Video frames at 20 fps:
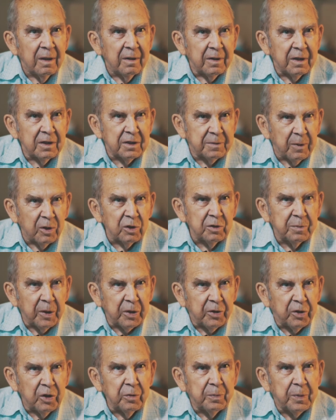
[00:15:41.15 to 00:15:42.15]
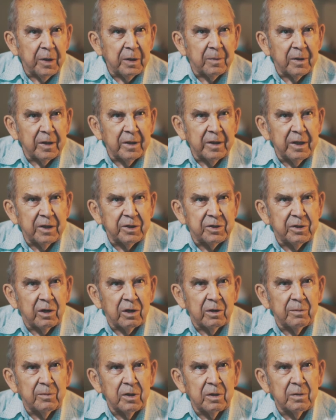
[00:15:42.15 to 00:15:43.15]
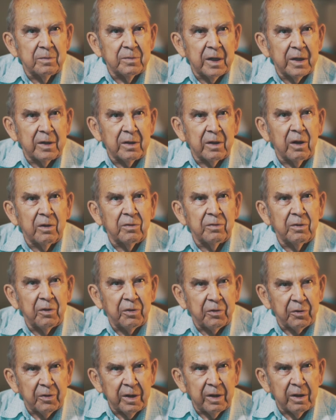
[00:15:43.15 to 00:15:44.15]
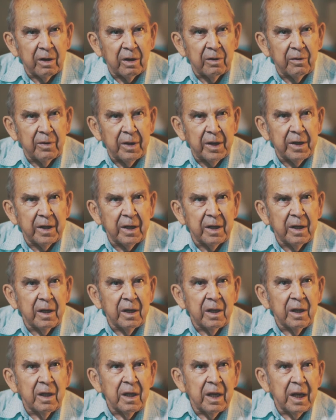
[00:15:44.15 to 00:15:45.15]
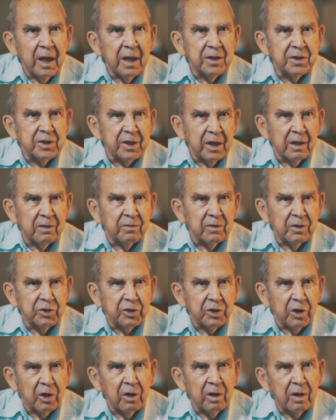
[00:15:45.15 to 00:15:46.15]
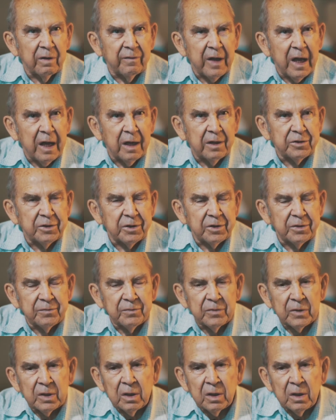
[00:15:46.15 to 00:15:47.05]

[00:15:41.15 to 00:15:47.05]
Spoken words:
There's supposed to be 2 people in each dorm room. They'd gone to 3 already and still were short of housing.